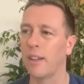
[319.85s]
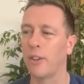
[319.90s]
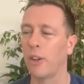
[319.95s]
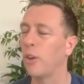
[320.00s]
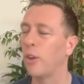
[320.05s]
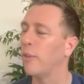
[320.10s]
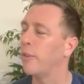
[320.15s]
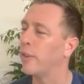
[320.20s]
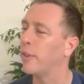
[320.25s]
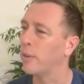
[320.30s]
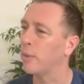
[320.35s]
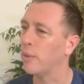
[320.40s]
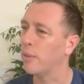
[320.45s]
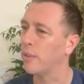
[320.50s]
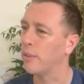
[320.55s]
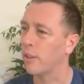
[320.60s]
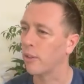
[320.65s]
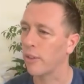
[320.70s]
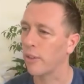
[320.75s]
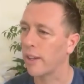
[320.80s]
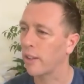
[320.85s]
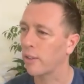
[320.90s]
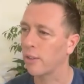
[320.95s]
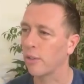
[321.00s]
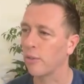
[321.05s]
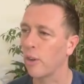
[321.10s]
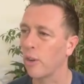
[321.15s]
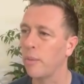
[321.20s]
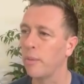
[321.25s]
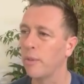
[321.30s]
don't know if it was the Greeks
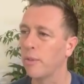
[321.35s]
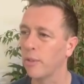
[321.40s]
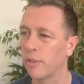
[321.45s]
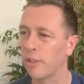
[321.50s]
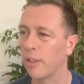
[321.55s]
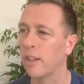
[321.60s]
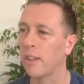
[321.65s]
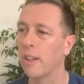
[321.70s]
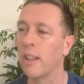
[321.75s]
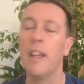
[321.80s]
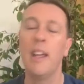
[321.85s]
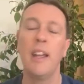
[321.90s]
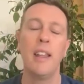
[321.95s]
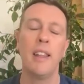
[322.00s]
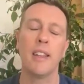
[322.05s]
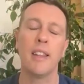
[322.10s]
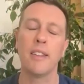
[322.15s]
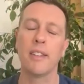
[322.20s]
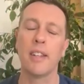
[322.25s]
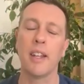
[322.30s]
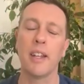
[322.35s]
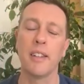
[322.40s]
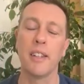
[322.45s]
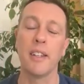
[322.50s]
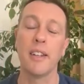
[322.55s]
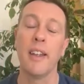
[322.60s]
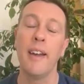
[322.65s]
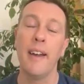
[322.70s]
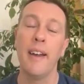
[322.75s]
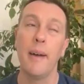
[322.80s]
or the Romans or something that said
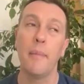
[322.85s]
that